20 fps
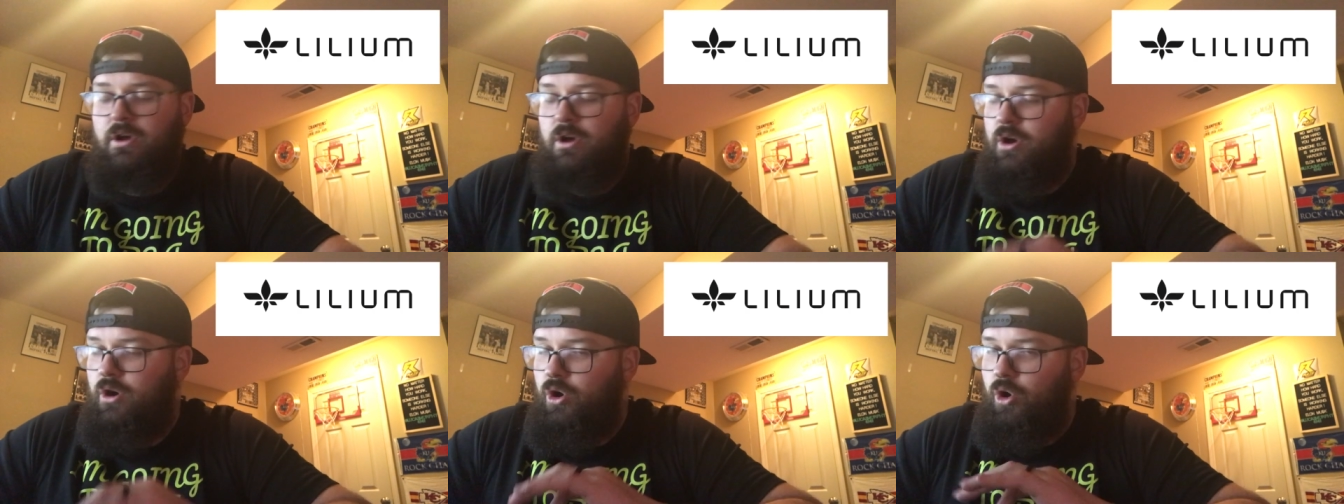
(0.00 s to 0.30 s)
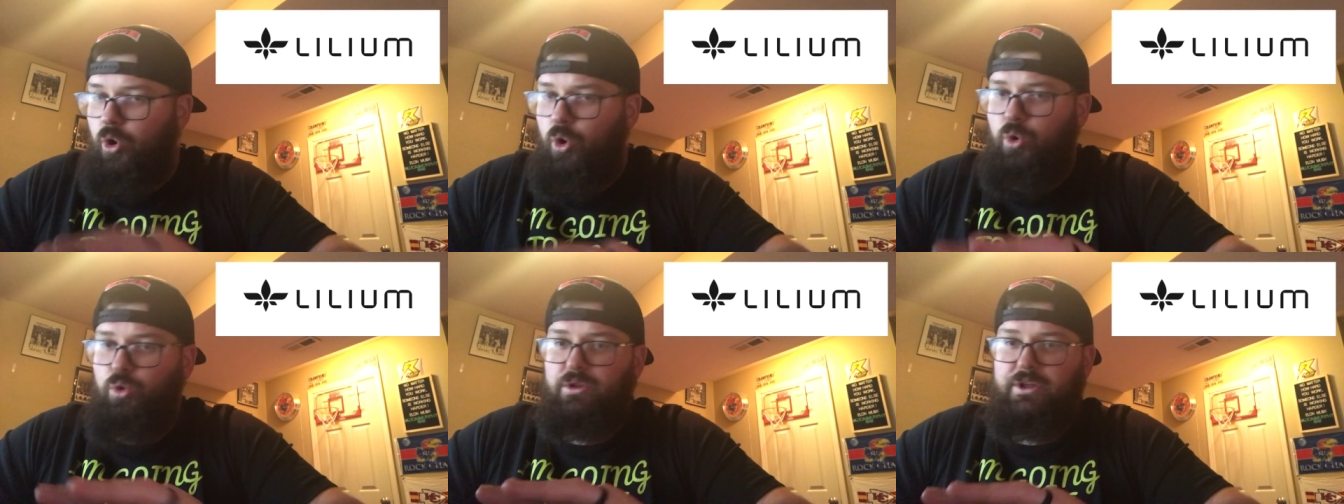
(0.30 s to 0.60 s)

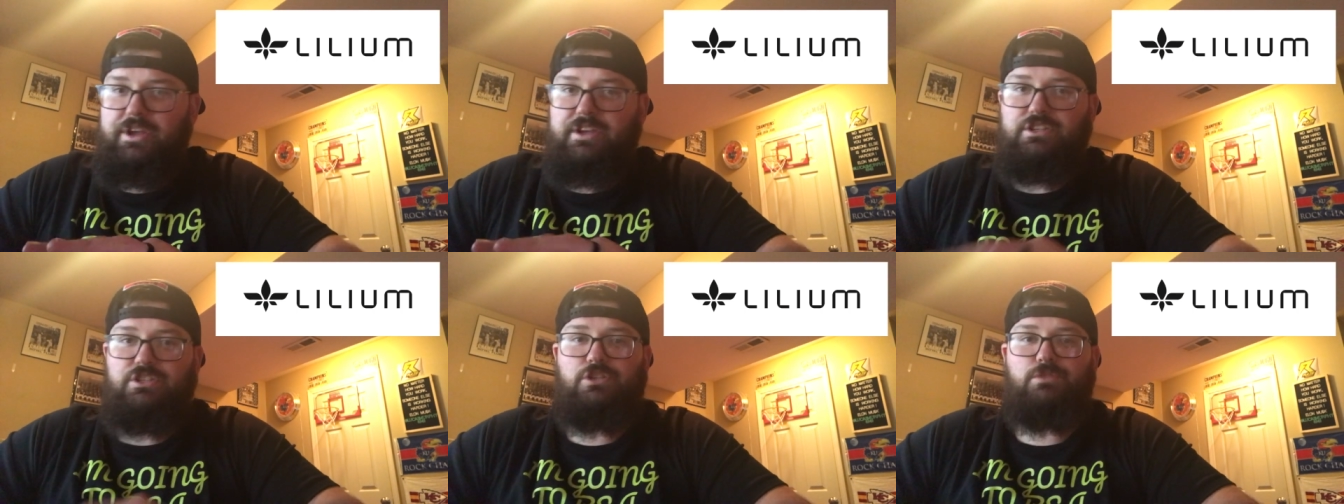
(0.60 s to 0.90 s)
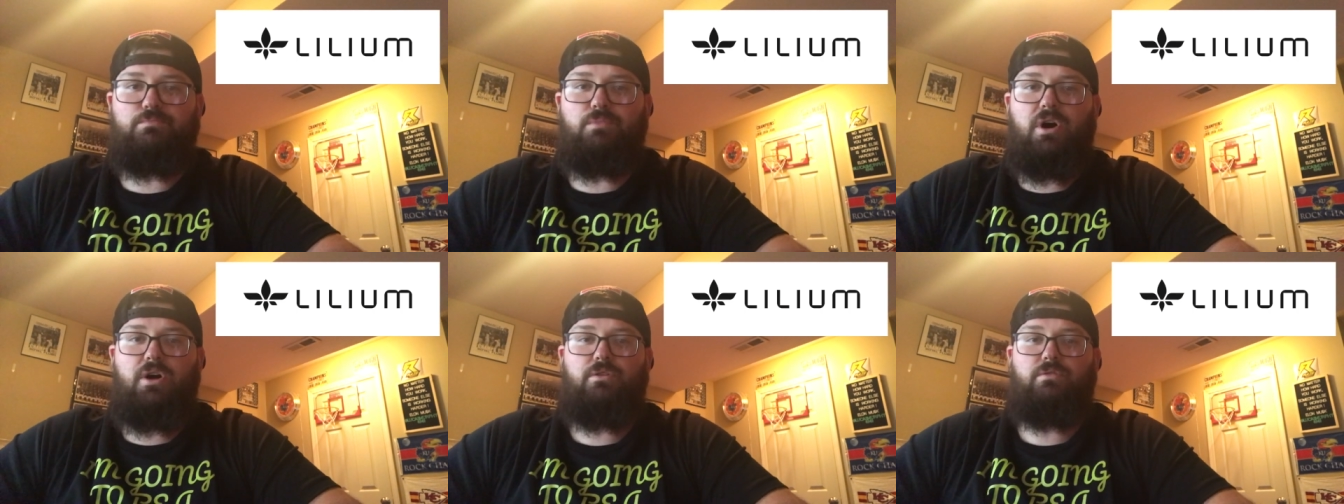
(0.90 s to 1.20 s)
Holy
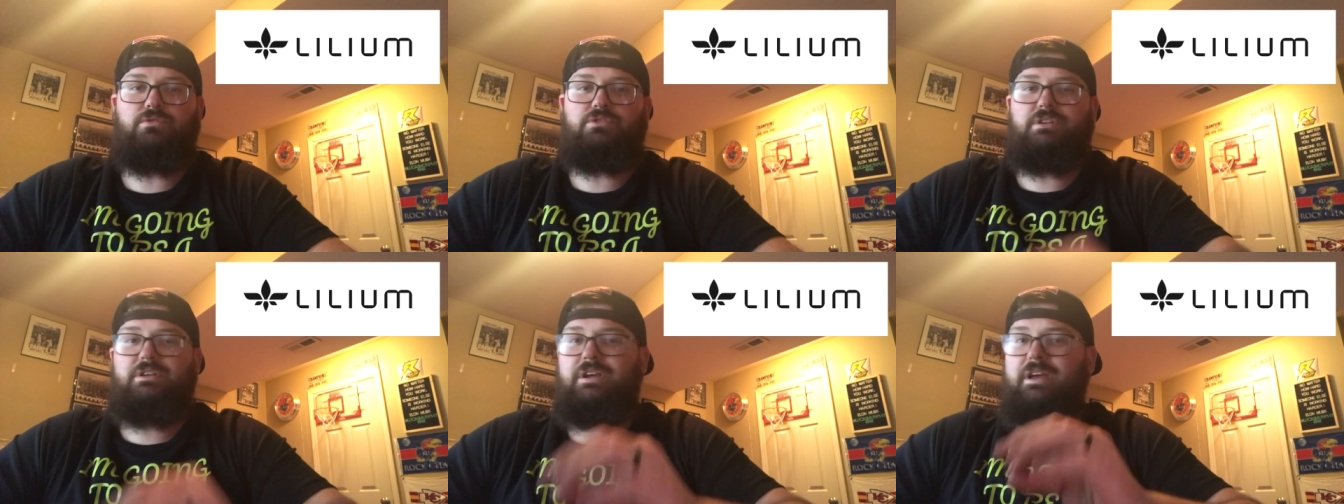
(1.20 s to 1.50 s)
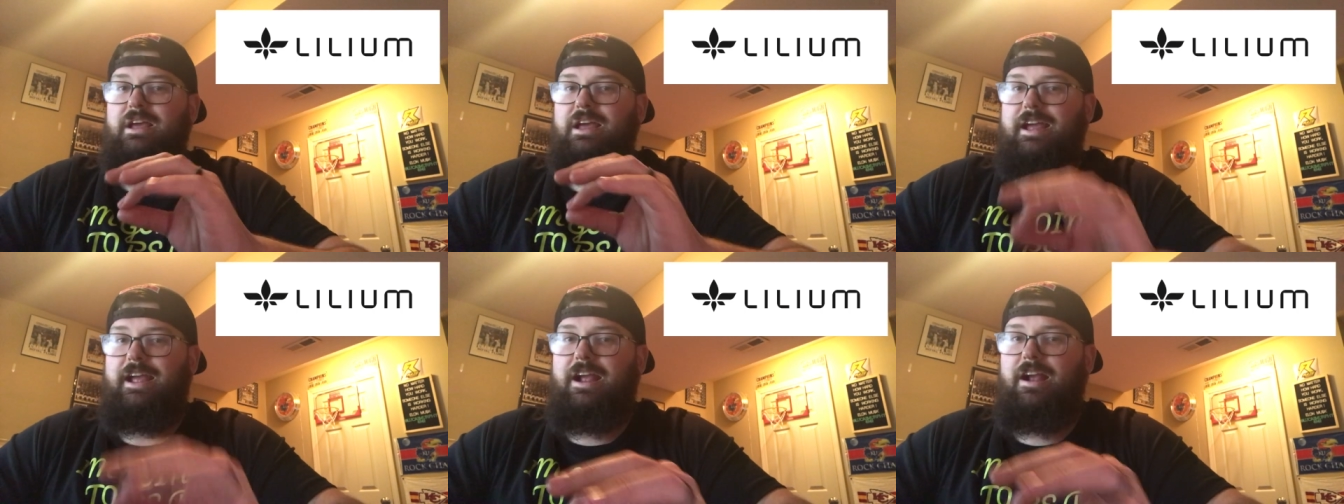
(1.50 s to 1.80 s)
smokes,
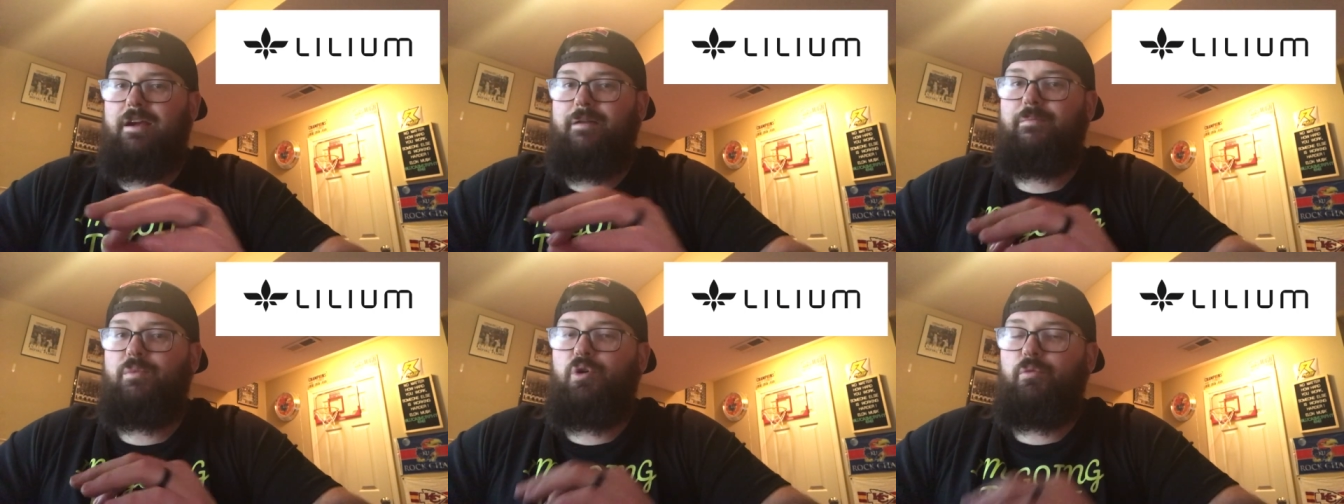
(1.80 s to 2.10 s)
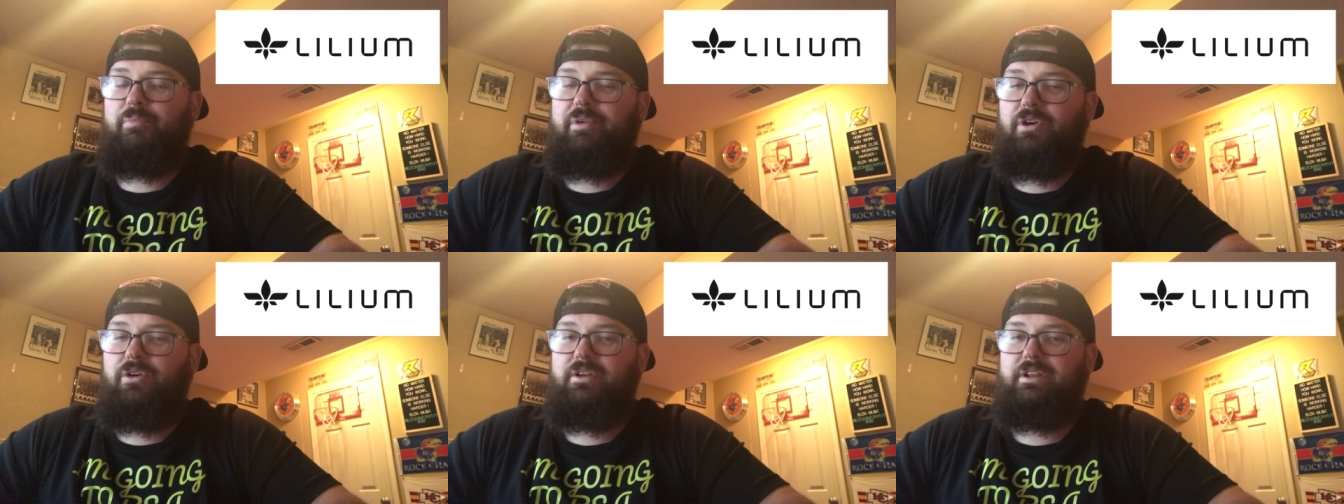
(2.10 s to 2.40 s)
air
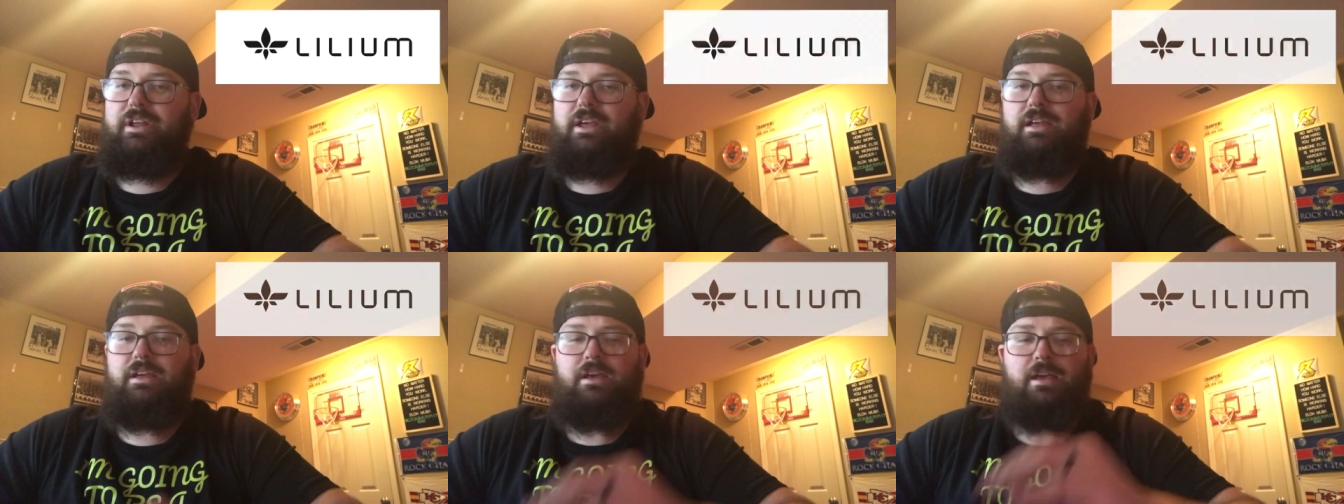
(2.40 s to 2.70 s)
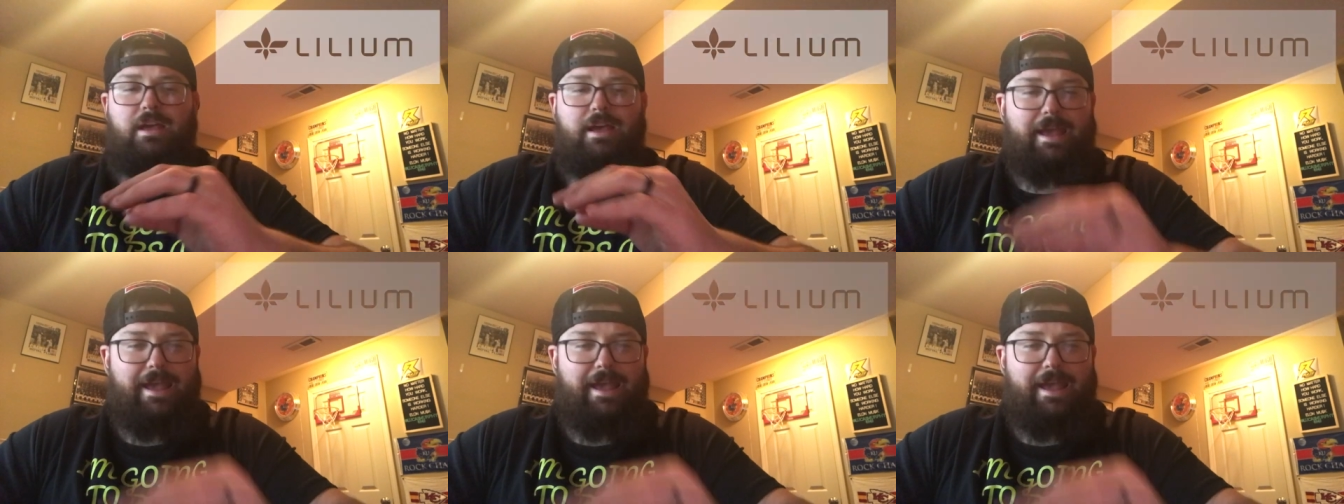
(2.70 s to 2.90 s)
mobility,